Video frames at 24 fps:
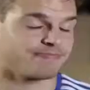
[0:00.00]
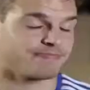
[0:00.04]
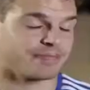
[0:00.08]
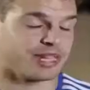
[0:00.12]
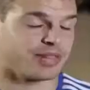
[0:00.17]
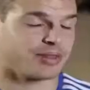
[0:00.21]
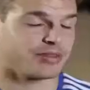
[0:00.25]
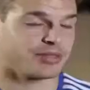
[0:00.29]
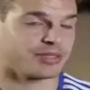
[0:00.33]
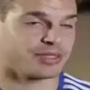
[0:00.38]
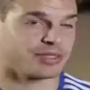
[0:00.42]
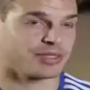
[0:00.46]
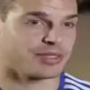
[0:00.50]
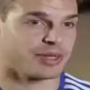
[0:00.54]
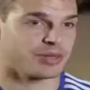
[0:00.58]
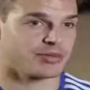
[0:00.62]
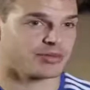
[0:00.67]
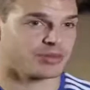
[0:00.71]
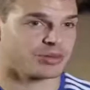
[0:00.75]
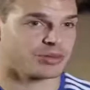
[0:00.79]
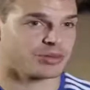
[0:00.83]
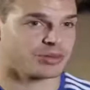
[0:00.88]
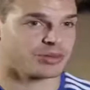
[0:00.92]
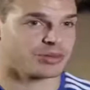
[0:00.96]
now it's
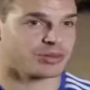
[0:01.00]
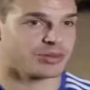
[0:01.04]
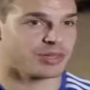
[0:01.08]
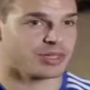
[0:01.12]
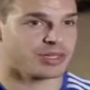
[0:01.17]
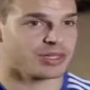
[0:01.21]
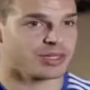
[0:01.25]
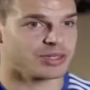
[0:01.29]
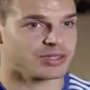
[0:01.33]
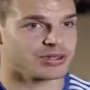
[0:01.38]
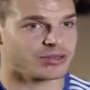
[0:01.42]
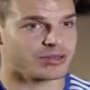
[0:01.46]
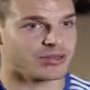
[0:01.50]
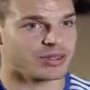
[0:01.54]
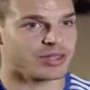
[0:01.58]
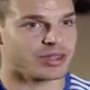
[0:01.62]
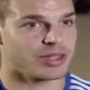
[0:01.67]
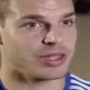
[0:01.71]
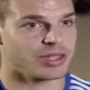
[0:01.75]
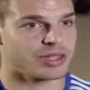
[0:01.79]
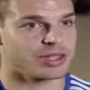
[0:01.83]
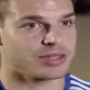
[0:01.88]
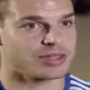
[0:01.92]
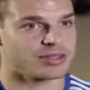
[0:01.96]
time to
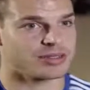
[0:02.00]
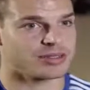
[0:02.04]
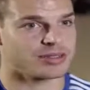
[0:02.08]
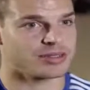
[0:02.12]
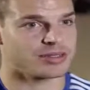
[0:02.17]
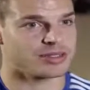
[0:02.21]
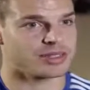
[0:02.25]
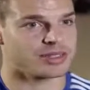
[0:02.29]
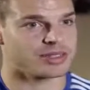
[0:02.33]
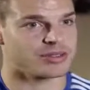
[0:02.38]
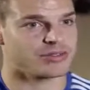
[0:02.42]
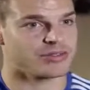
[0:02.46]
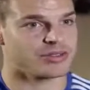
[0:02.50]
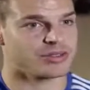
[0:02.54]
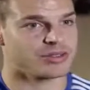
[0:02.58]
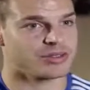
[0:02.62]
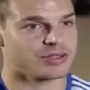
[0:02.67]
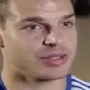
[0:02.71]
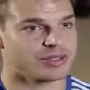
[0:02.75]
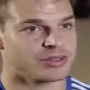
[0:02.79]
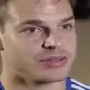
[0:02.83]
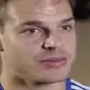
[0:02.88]
think in the future.